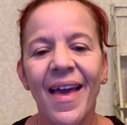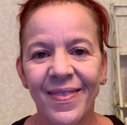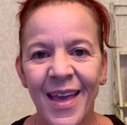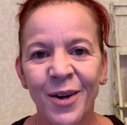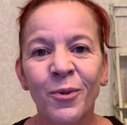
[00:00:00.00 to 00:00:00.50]

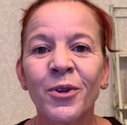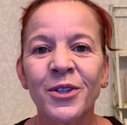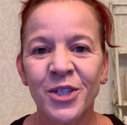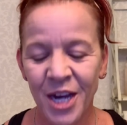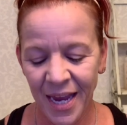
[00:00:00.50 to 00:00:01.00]
and then
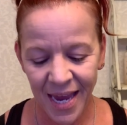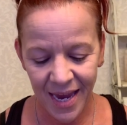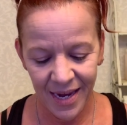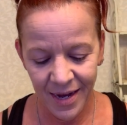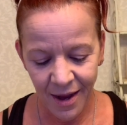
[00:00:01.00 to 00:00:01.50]
we'll check
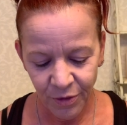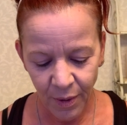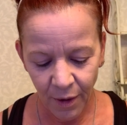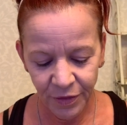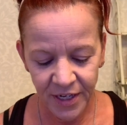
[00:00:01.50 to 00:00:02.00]
in
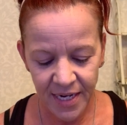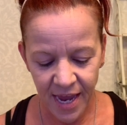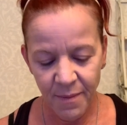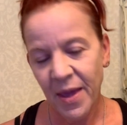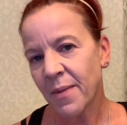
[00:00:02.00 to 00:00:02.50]
throughout the
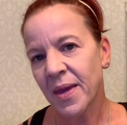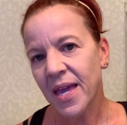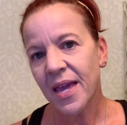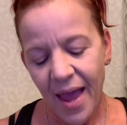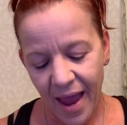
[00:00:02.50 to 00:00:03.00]
day,
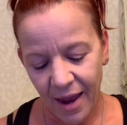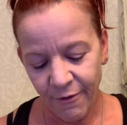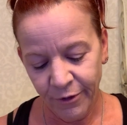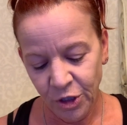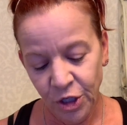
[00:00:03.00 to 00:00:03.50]
maybe,
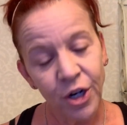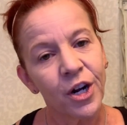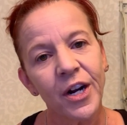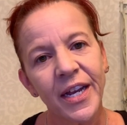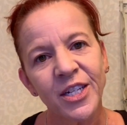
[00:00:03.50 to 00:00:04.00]
and for
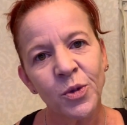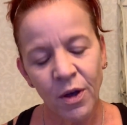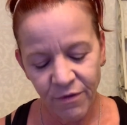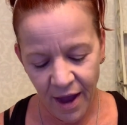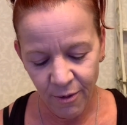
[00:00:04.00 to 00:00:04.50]
sure in
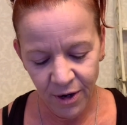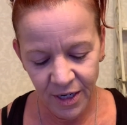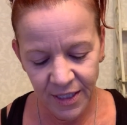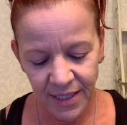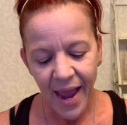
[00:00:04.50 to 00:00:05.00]
12
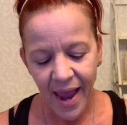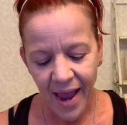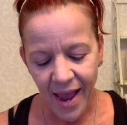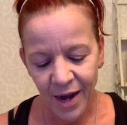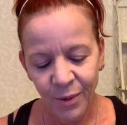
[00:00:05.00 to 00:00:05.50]
hours,
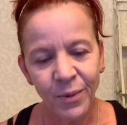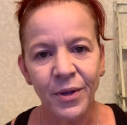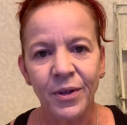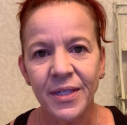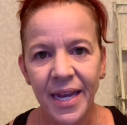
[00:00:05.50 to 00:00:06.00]
and
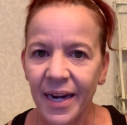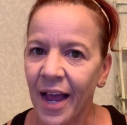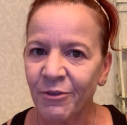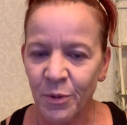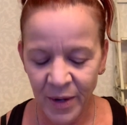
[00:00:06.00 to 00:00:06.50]
we'll take an
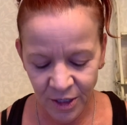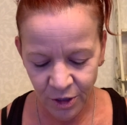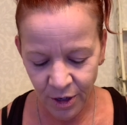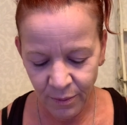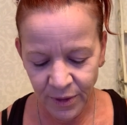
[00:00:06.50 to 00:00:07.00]
after
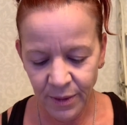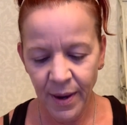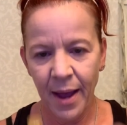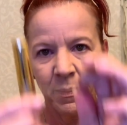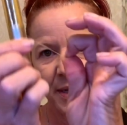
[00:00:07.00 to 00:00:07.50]
picture, and we'll see
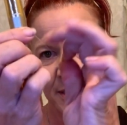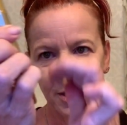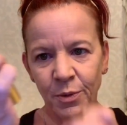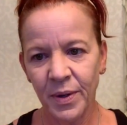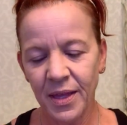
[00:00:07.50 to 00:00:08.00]
what
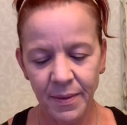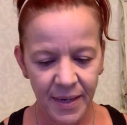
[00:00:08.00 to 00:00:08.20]
happens. Opening the